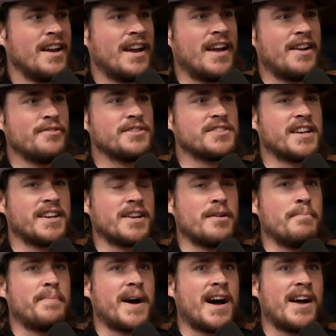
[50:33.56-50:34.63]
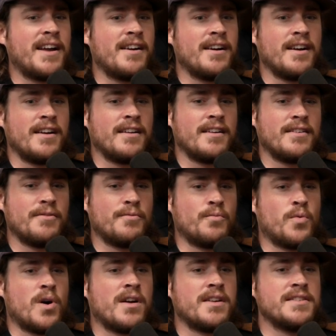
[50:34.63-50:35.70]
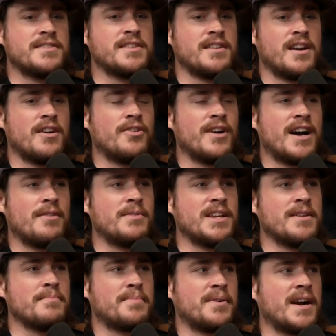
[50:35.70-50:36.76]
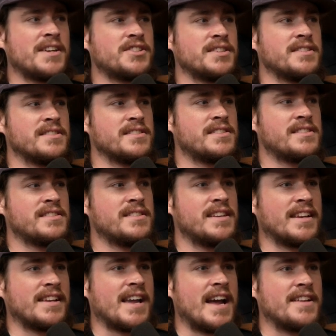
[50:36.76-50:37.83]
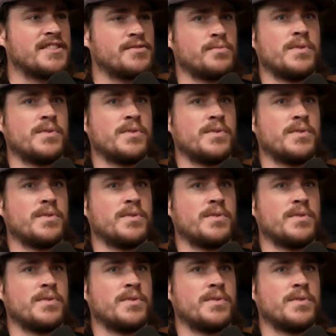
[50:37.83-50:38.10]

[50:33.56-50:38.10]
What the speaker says: and it was like a buyer wanted to know how many impressions it gets,